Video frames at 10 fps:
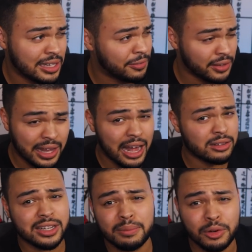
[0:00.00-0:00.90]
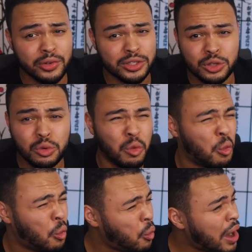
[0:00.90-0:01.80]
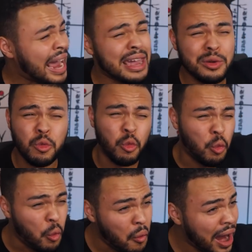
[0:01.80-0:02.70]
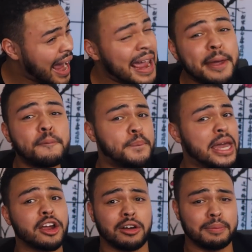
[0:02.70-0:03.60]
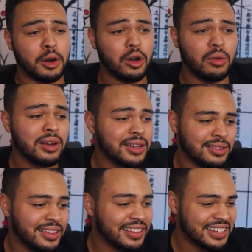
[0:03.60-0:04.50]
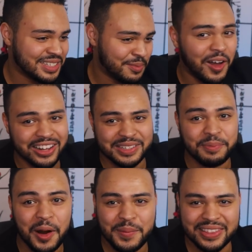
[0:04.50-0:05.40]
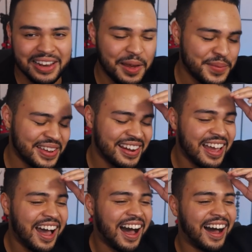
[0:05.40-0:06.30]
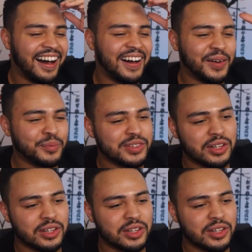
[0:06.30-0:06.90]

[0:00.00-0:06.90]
Definitely the house that I'm moving to, way, way bigger, bro, than this small ass apartment that I'm in.